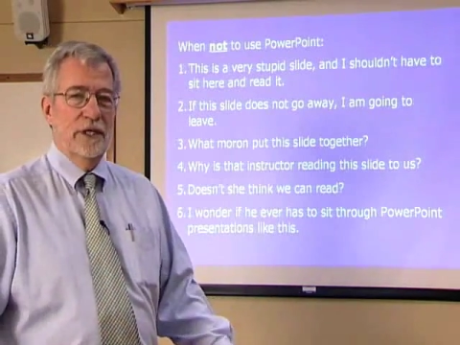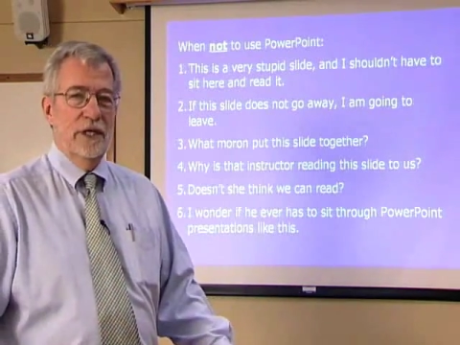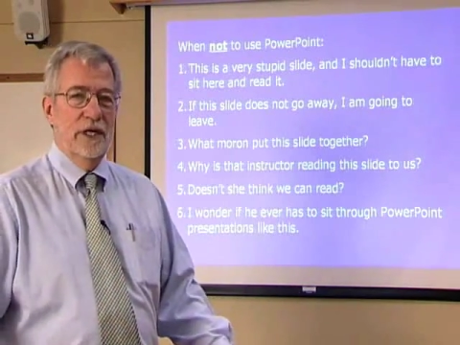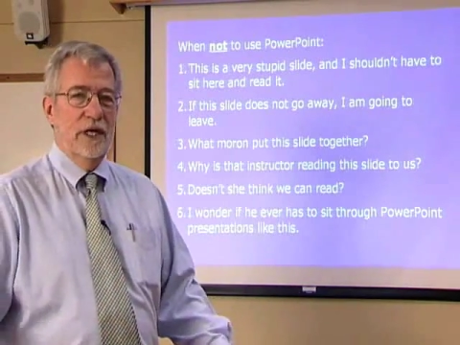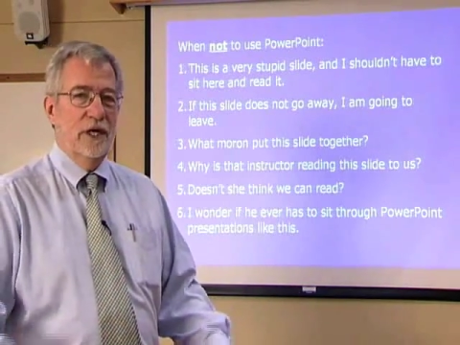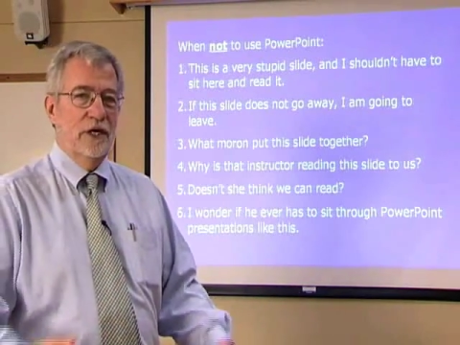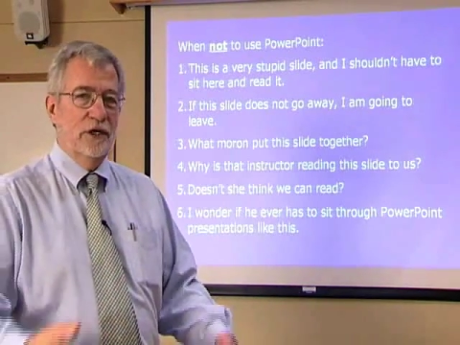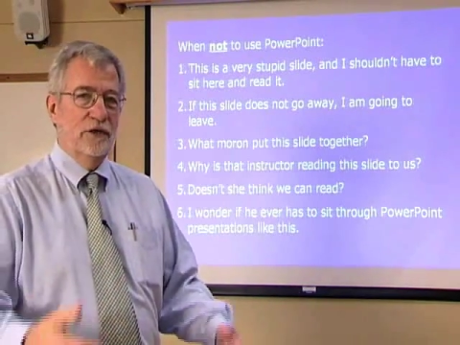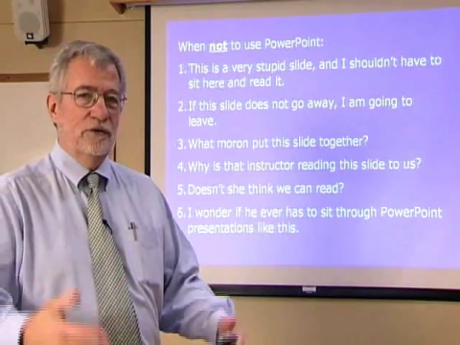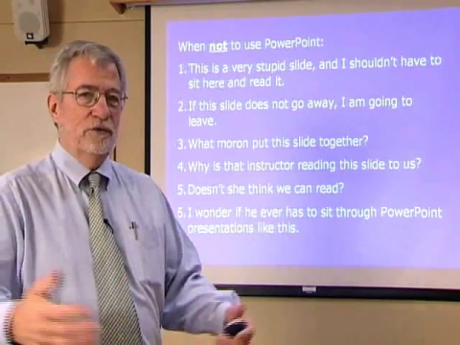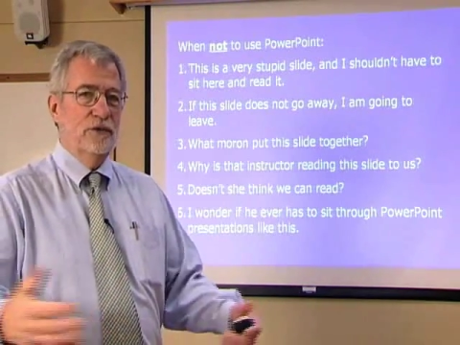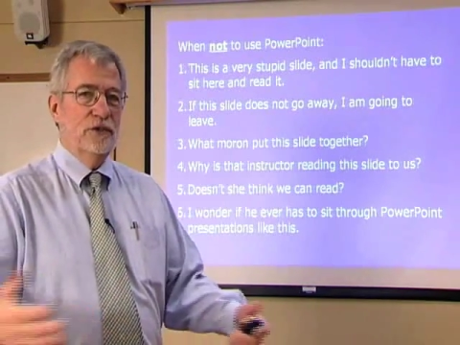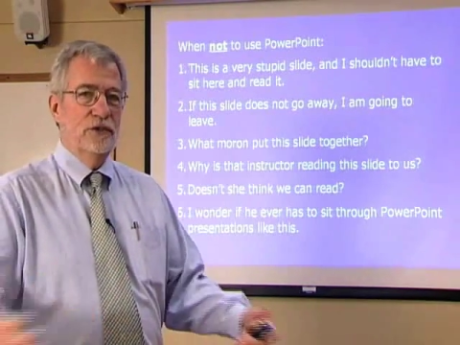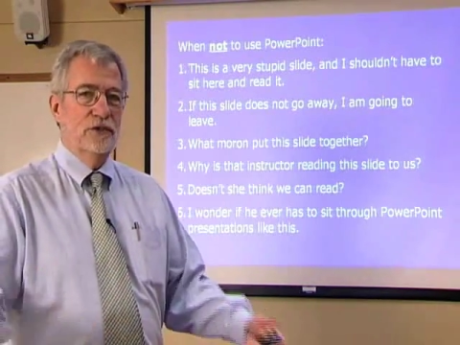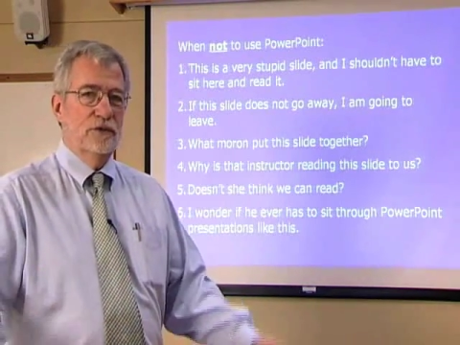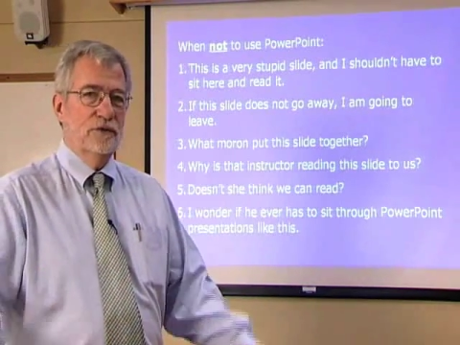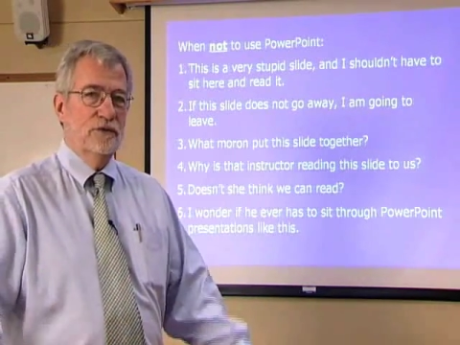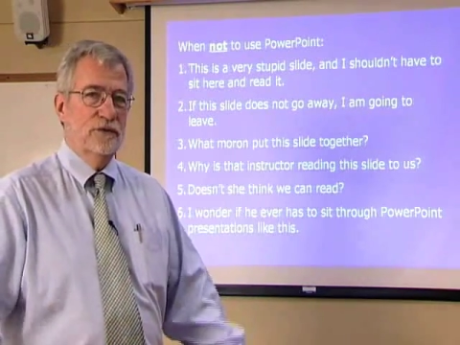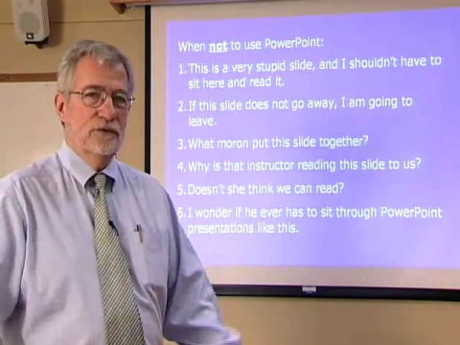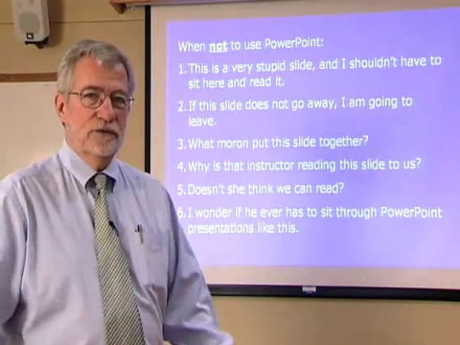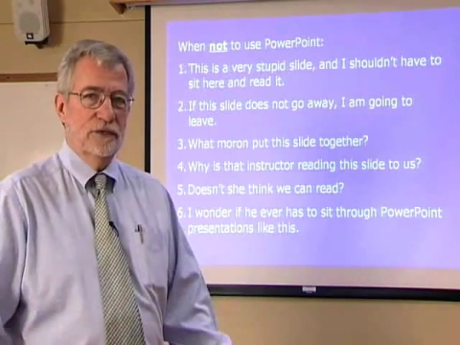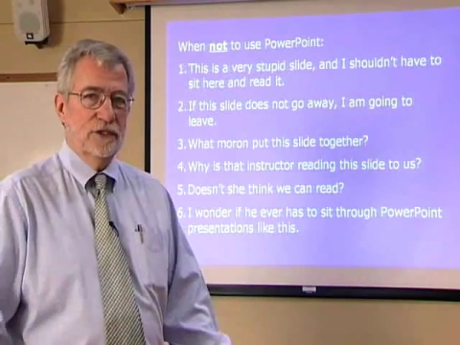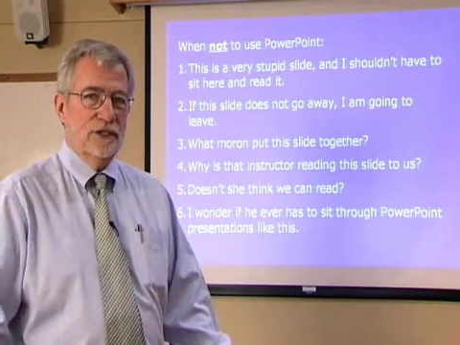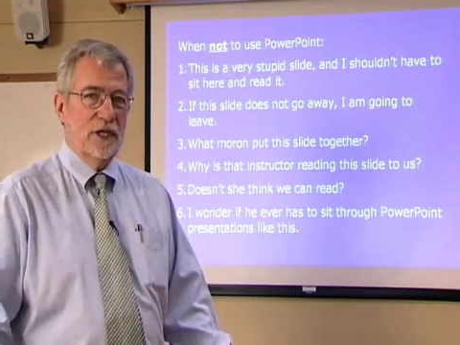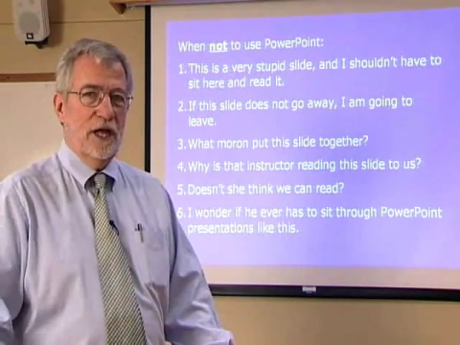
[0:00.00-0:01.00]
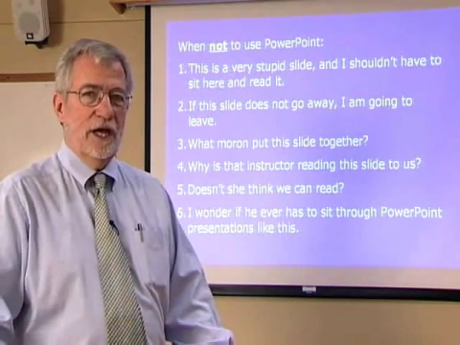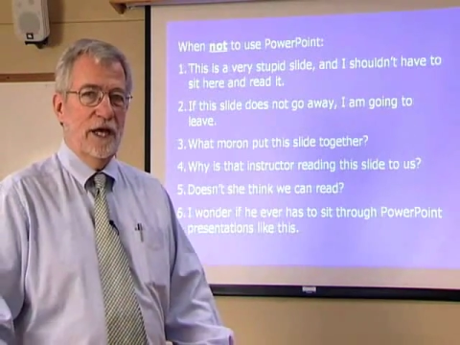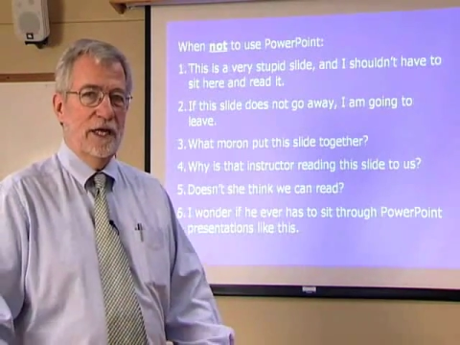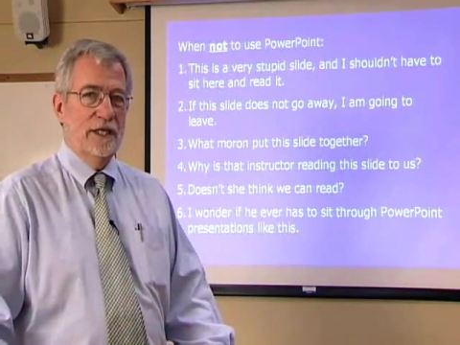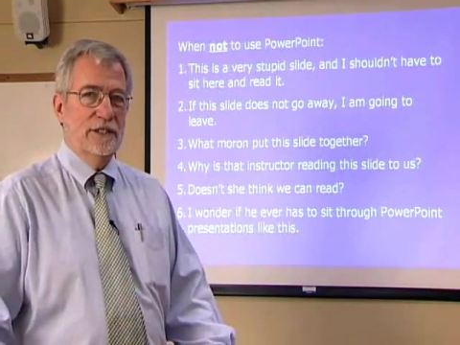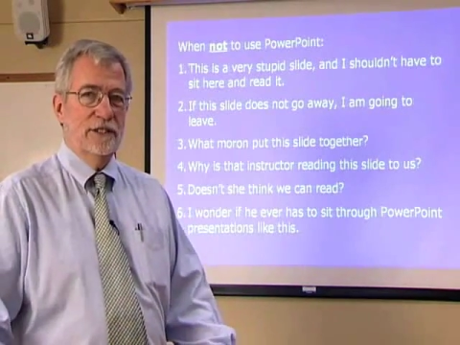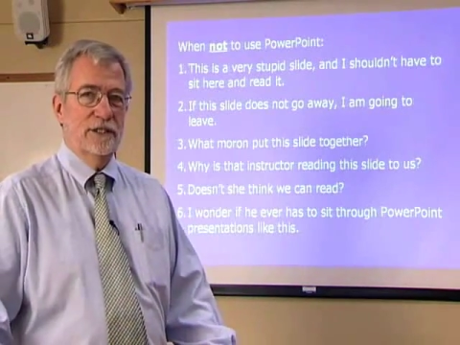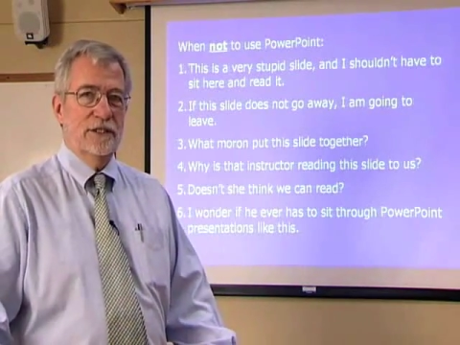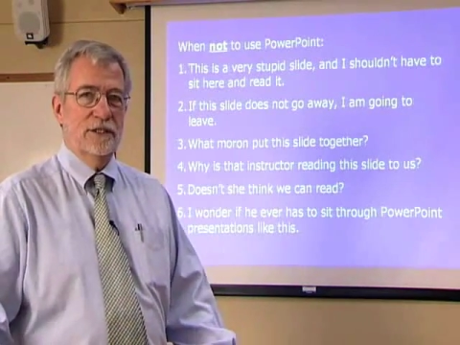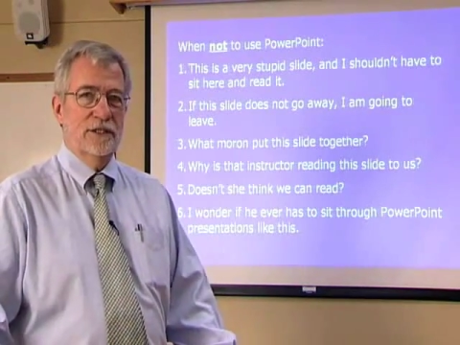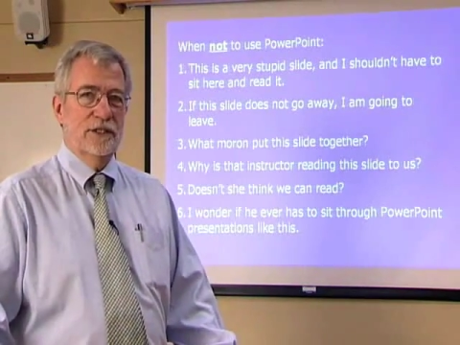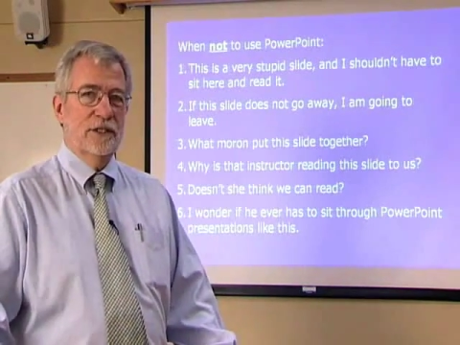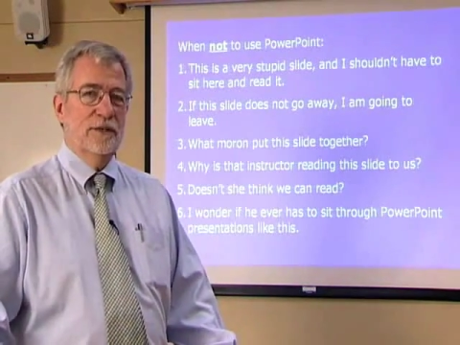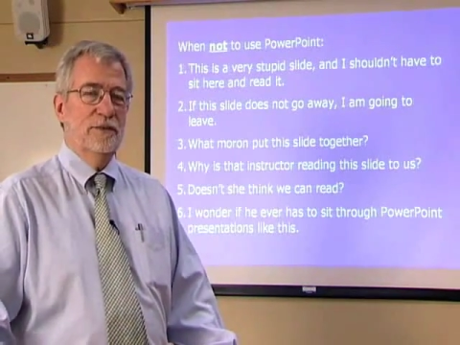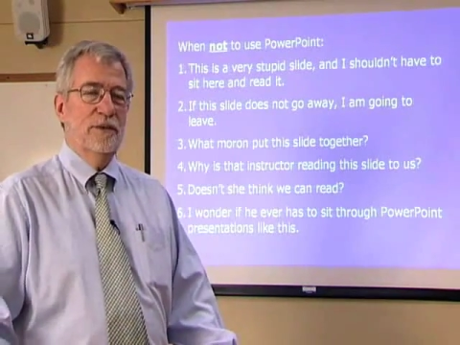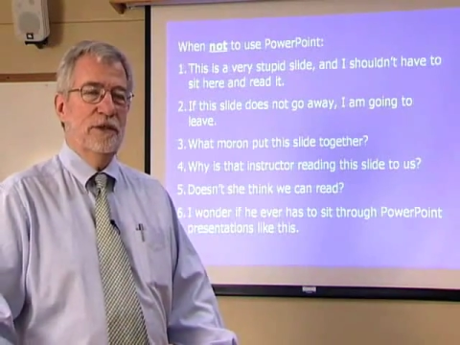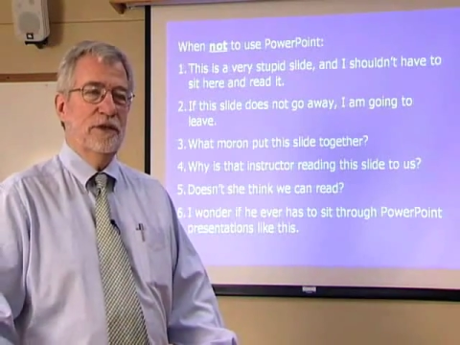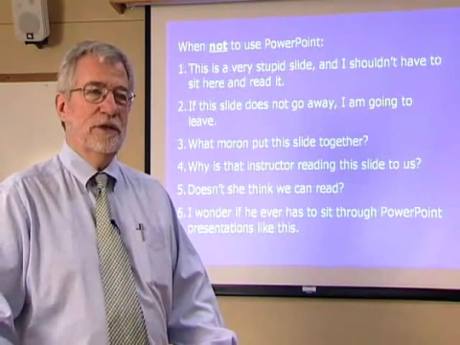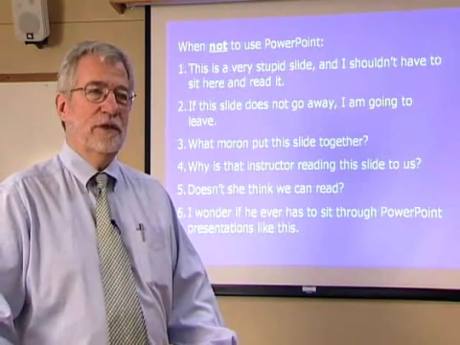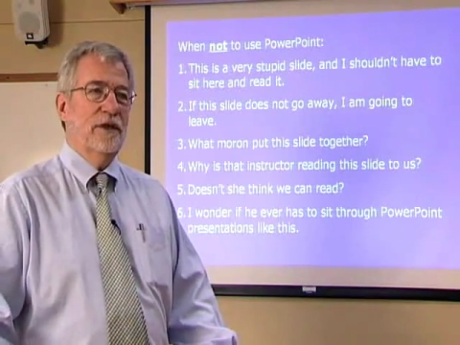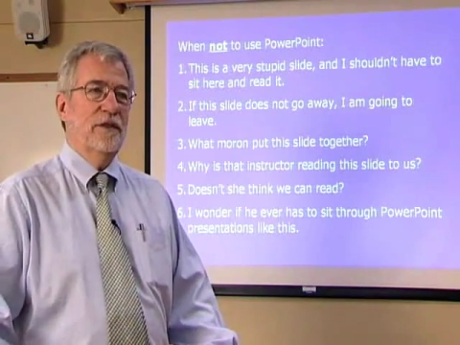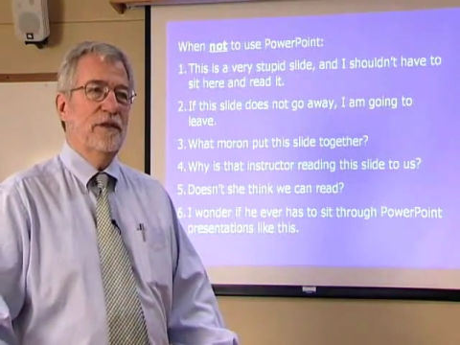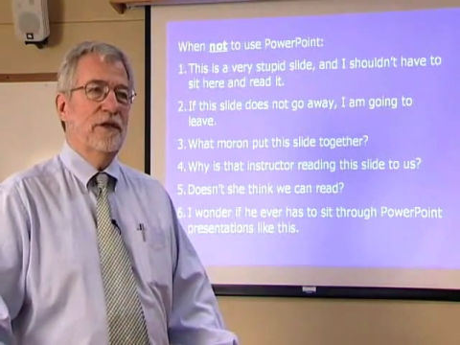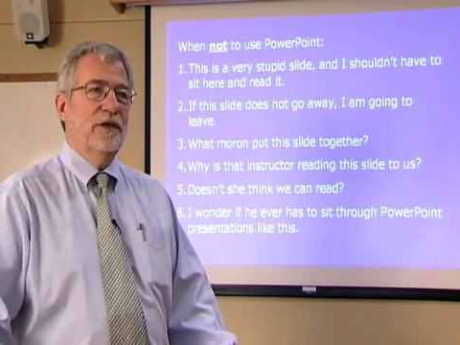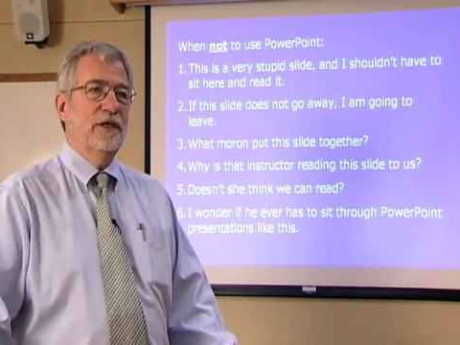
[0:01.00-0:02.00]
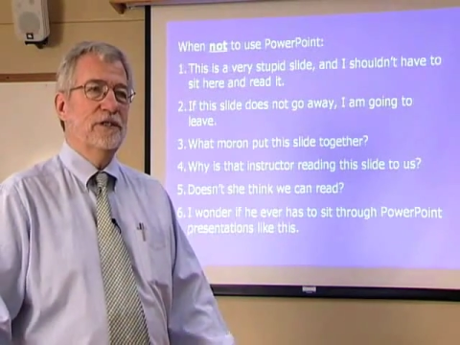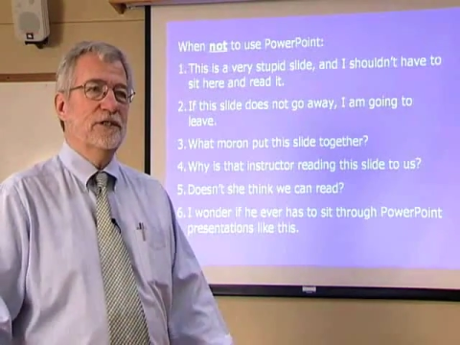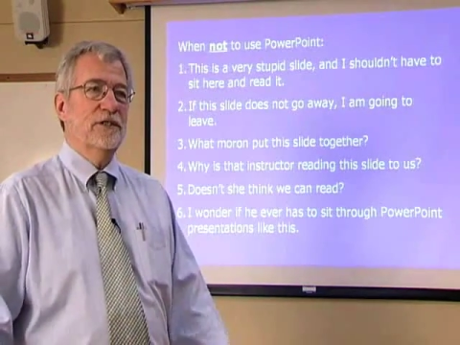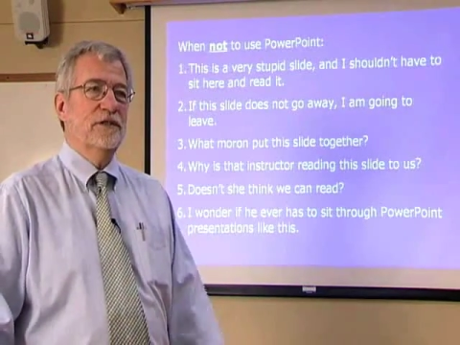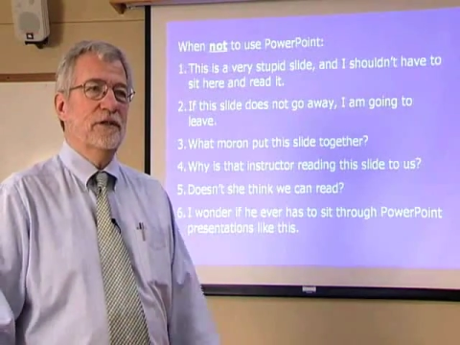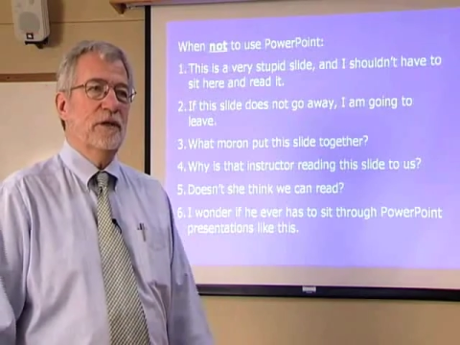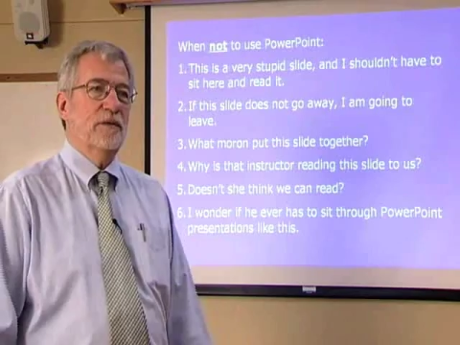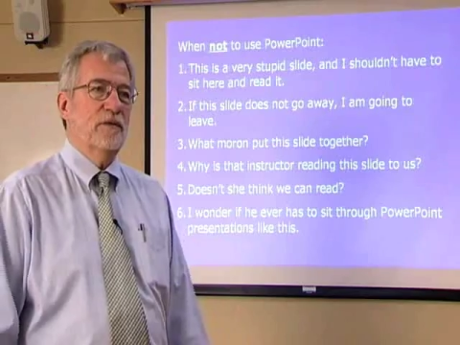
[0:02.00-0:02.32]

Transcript: and hundreds of slides similar to this